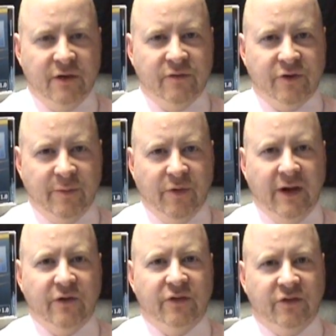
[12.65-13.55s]

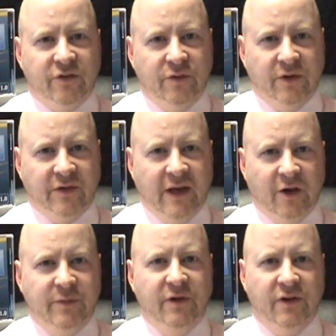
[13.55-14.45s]
Verbarrator is a tool to
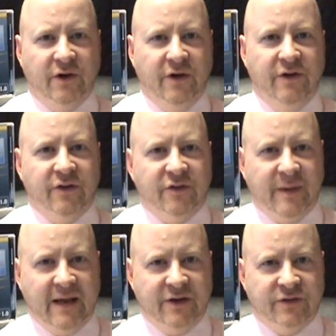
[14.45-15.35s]
help you learn your
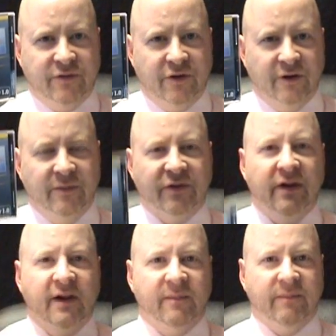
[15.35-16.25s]
Spanish verbs
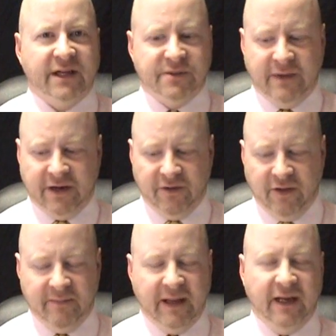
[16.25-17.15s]
much better
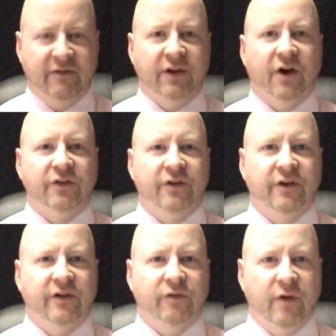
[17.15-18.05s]
than many of the
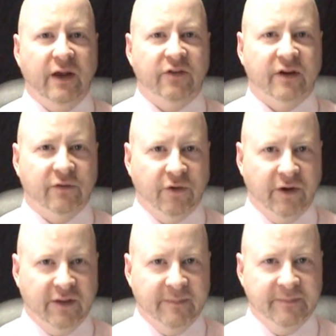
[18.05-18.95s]
alternative ways of
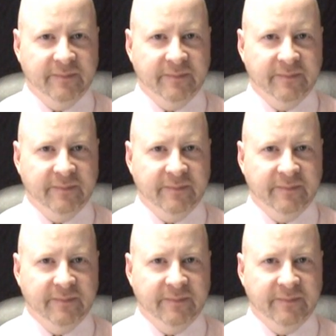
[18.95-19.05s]
learning them.